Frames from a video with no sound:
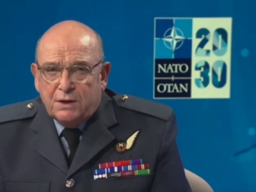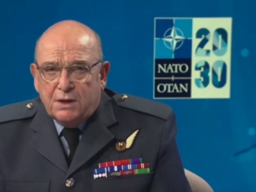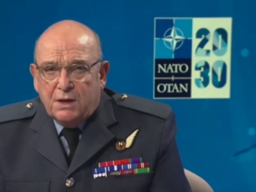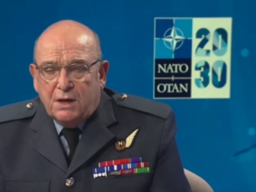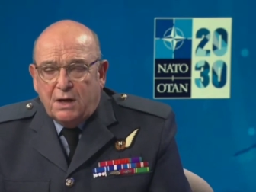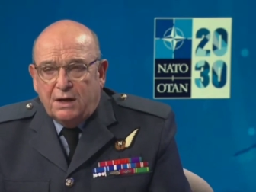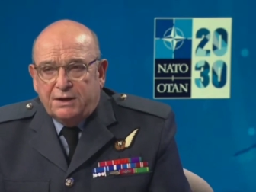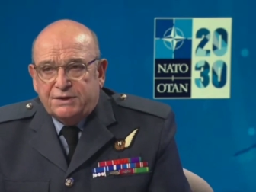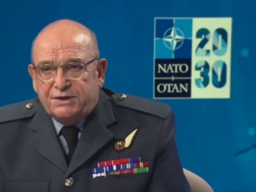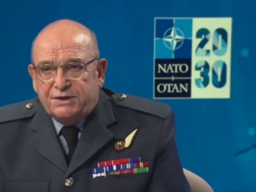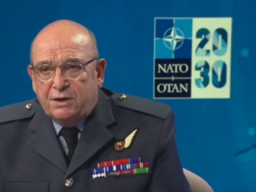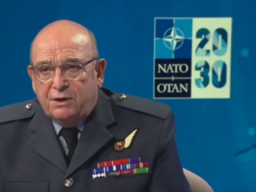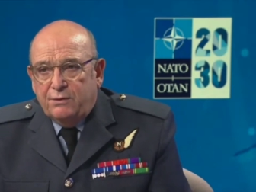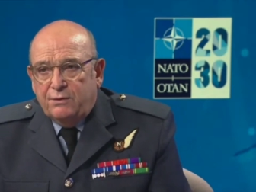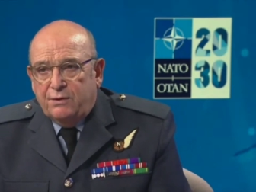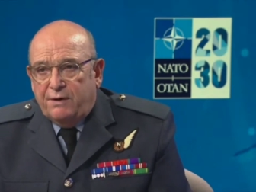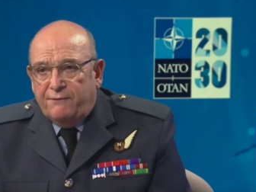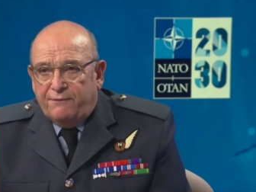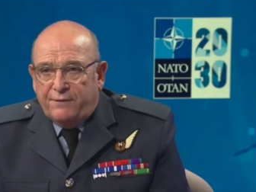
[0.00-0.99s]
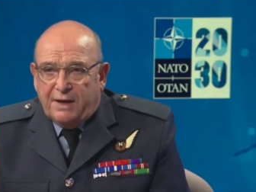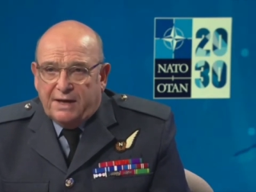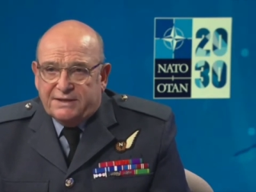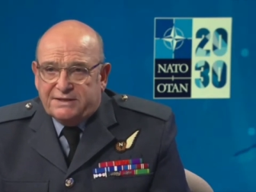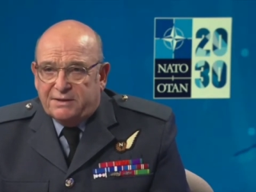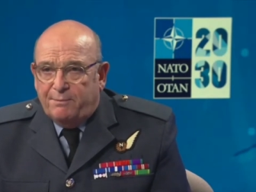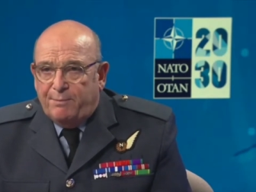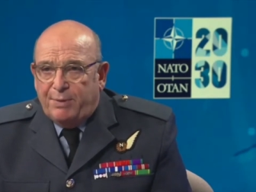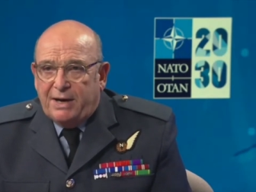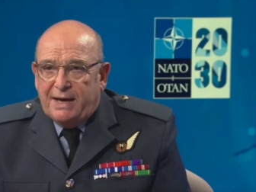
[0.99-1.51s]
And so it's
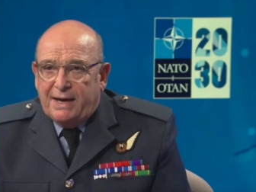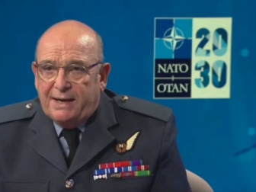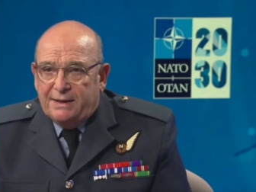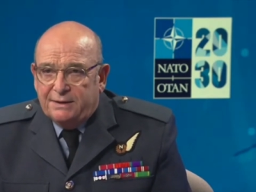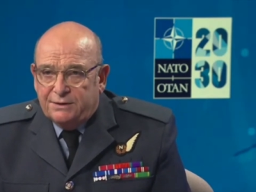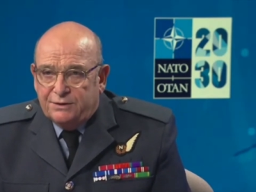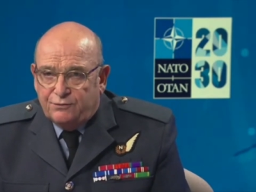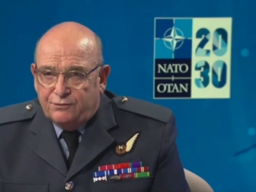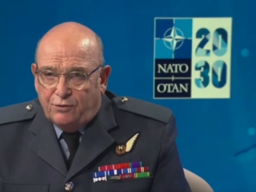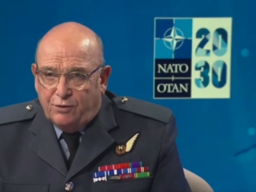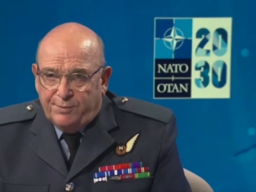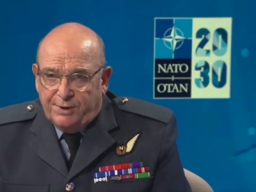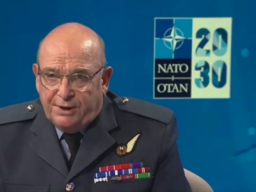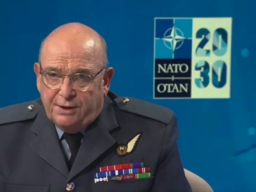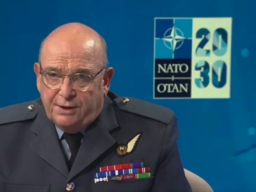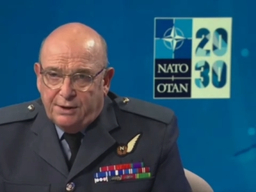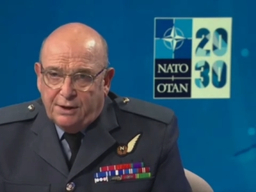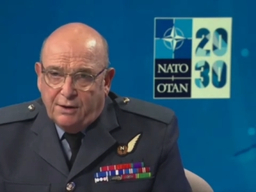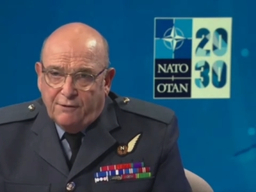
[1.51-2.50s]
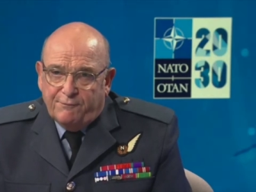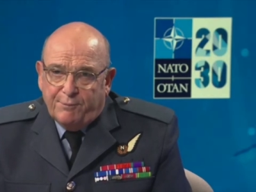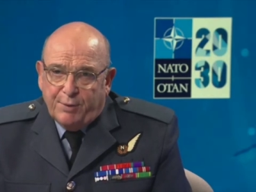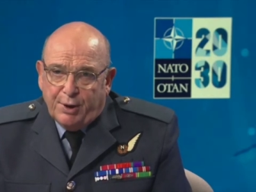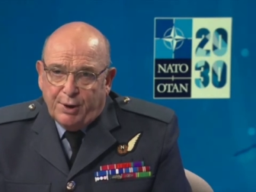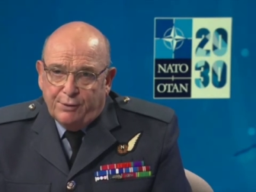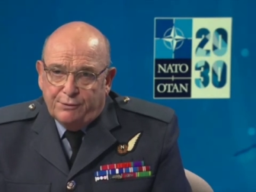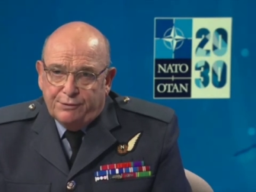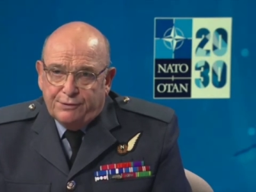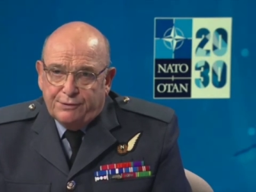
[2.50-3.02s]
a blend, Robin, of
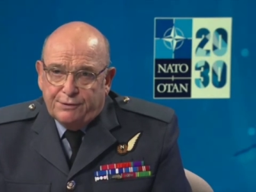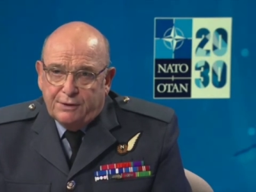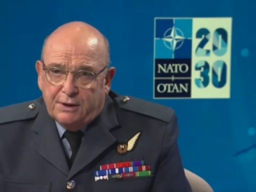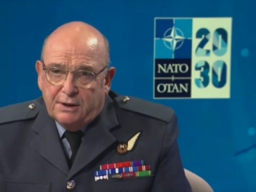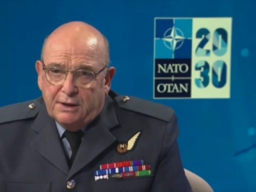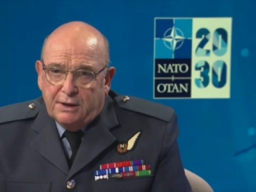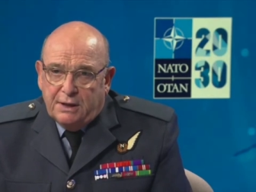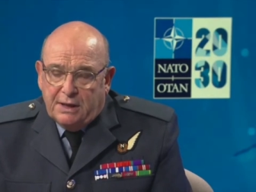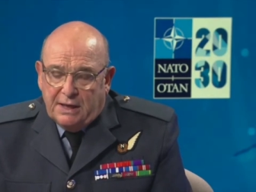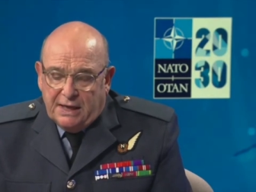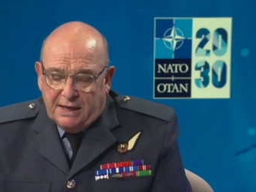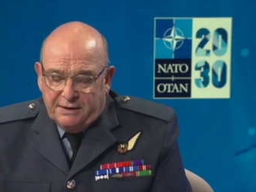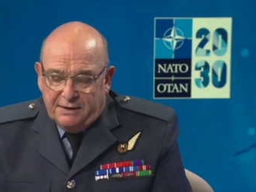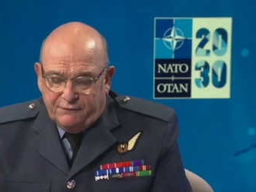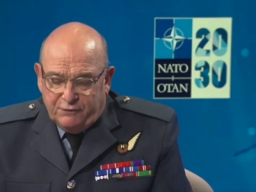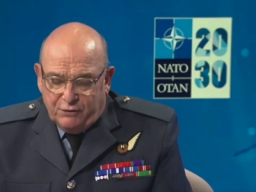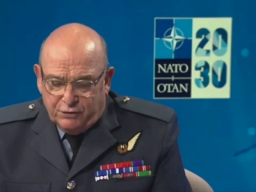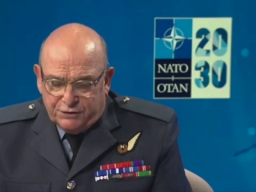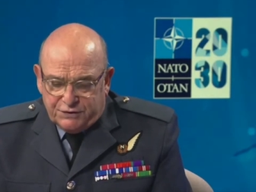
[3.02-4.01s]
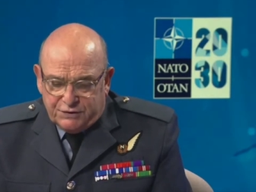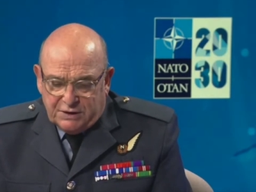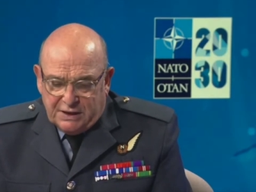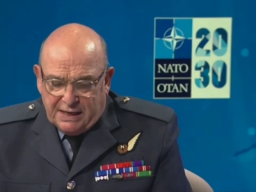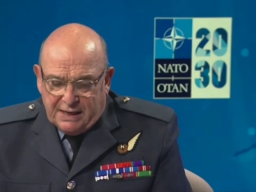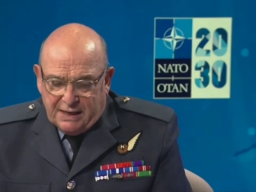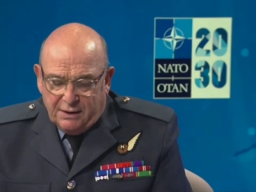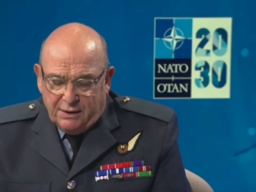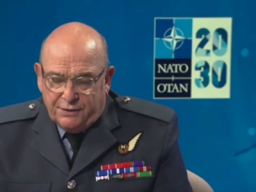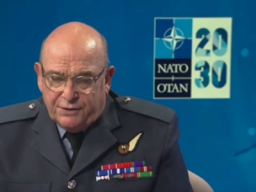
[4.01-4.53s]
both. And of course,
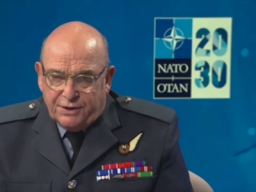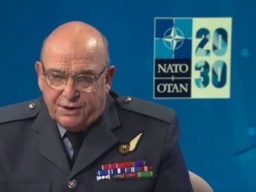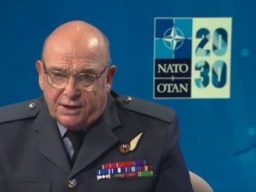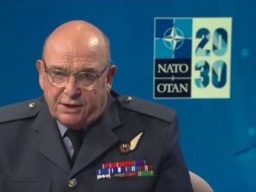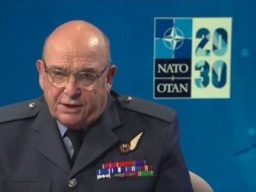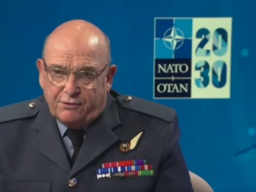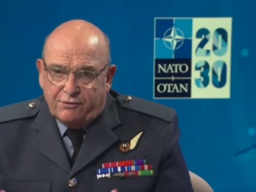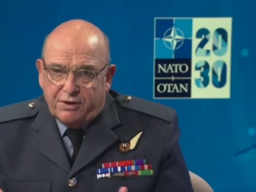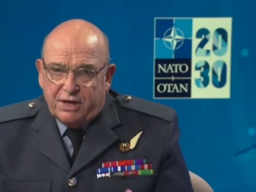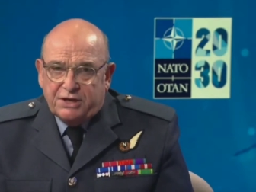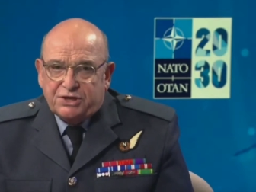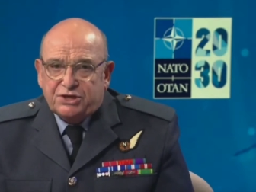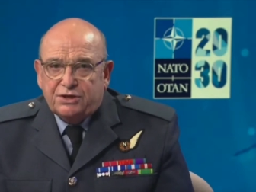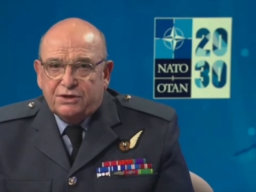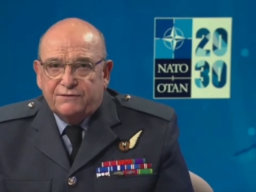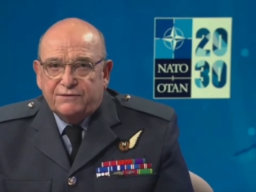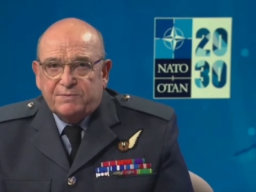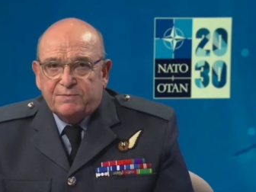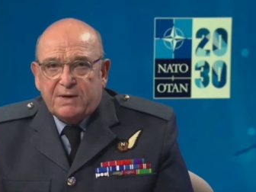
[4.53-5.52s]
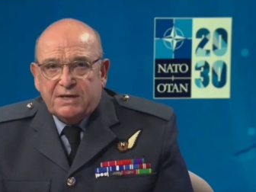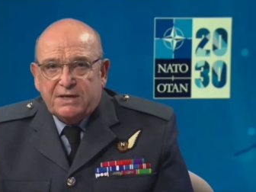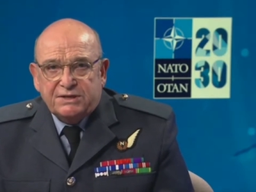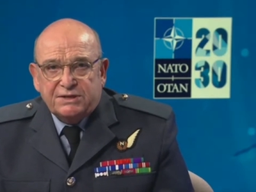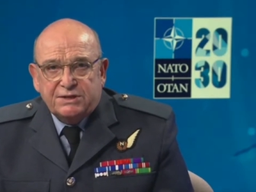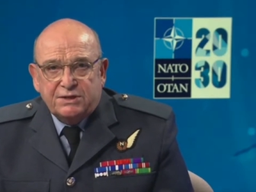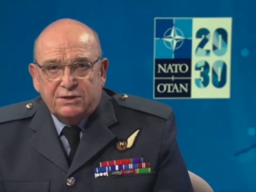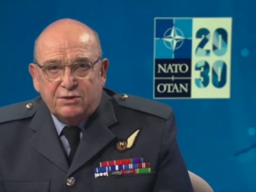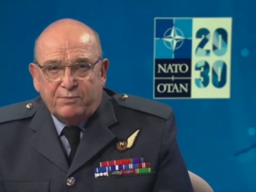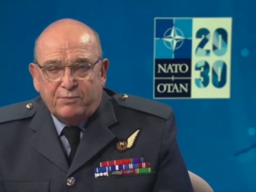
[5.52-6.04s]
uh, the creation of space
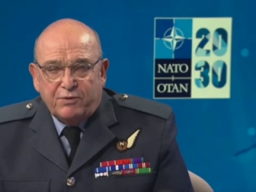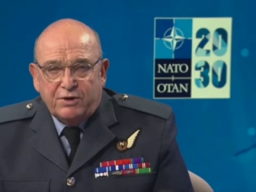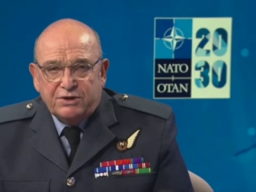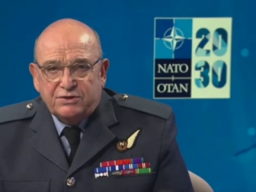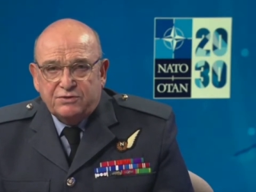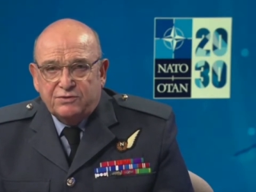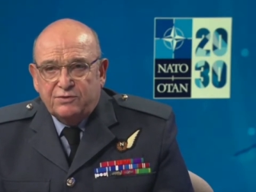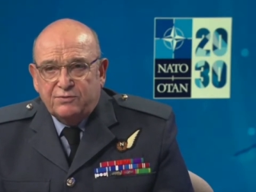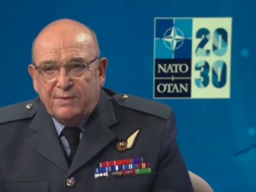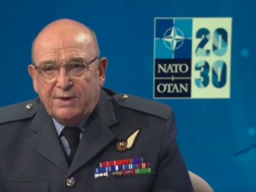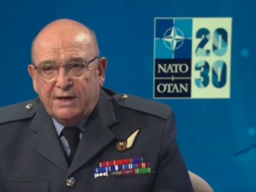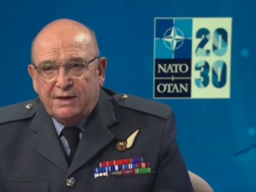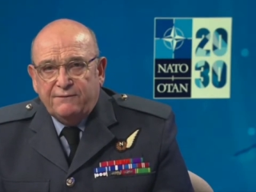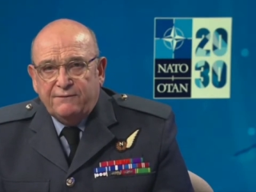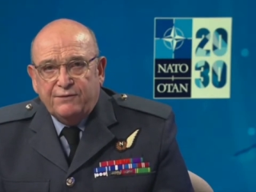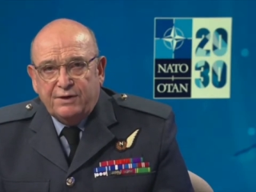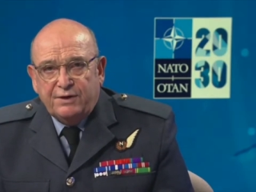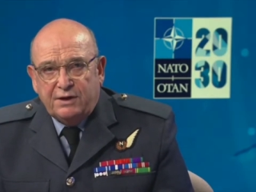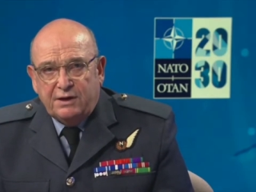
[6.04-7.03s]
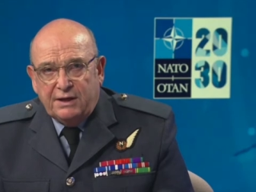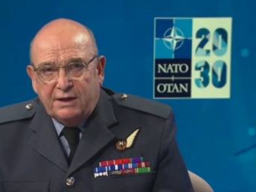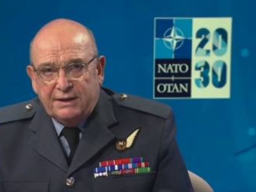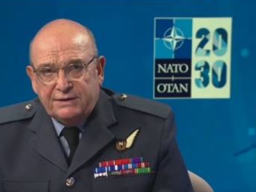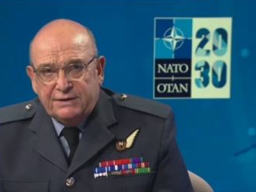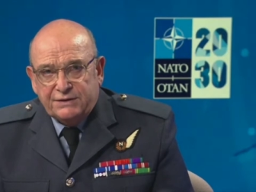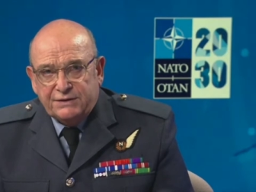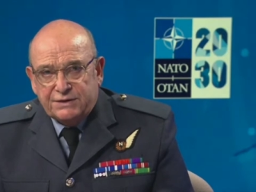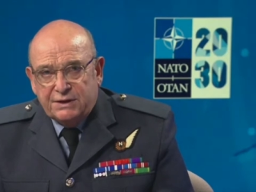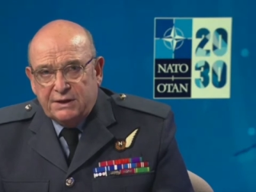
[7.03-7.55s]
as an operational domain for the
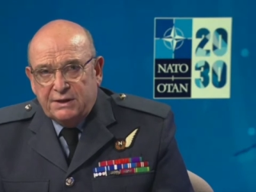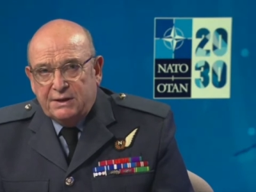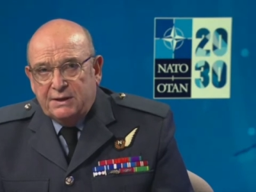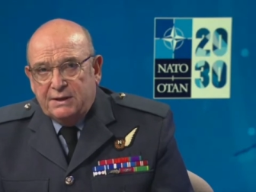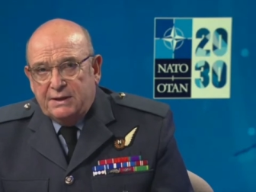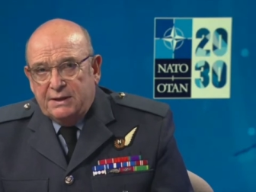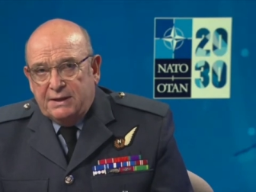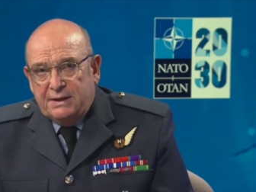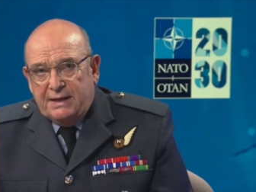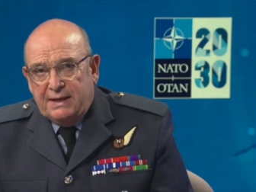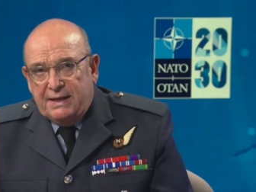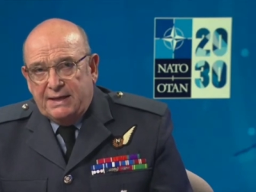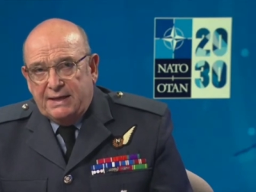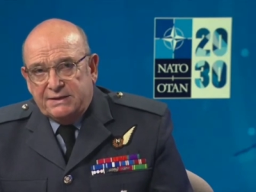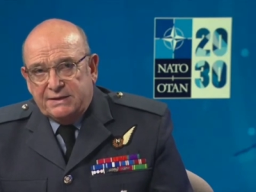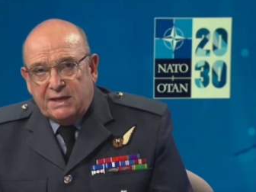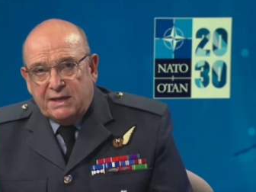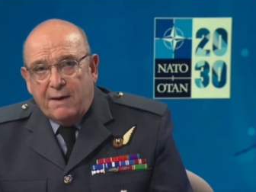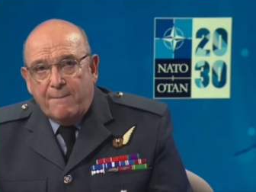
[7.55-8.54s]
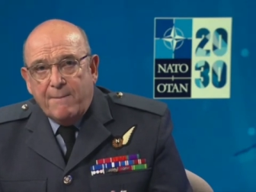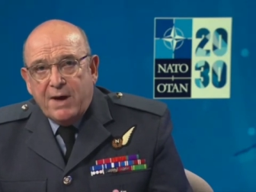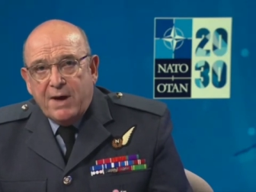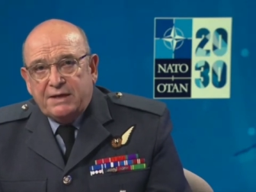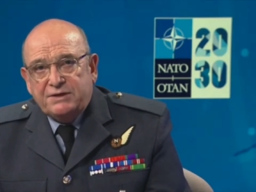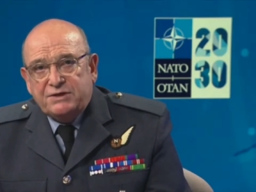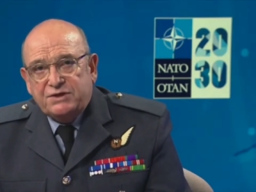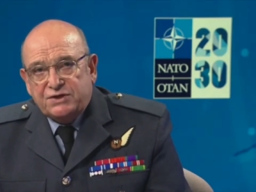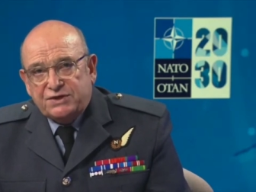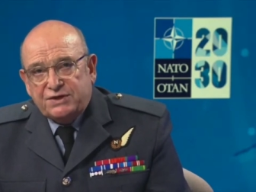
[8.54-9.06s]
alliance is a
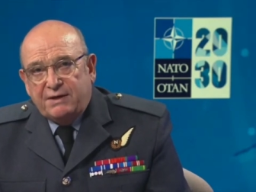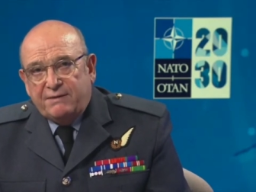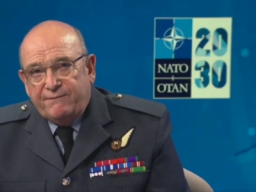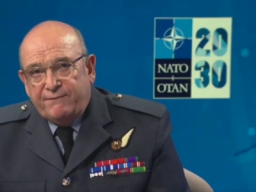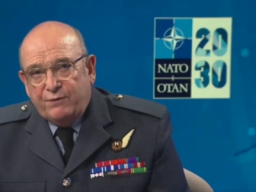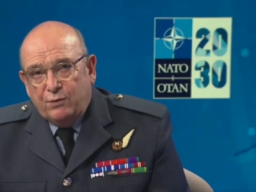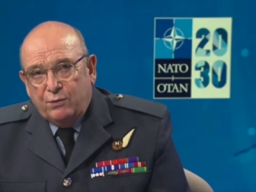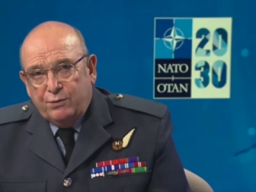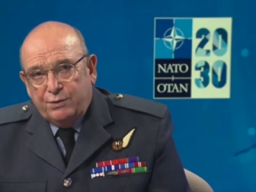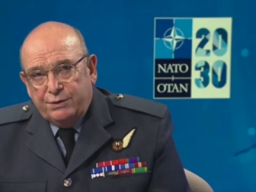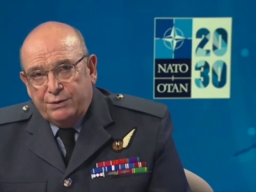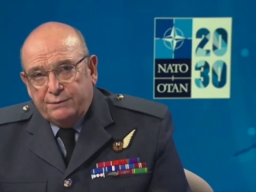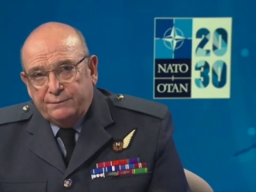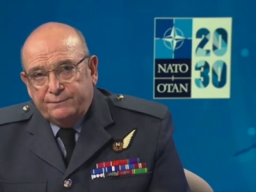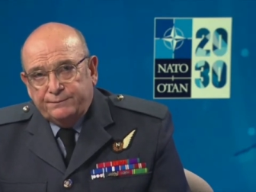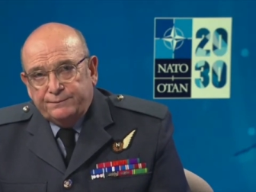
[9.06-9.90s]
major step forward.